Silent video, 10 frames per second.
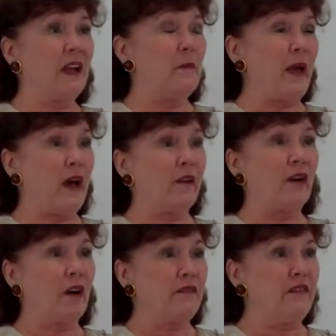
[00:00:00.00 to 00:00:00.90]

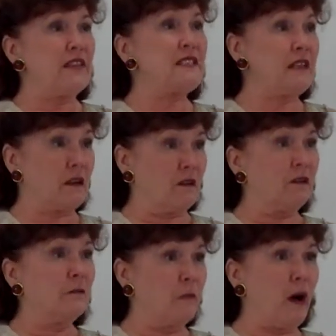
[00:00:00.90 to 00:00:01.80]
about our
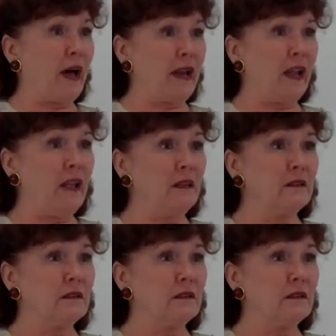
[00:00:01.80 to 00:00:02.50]
physical body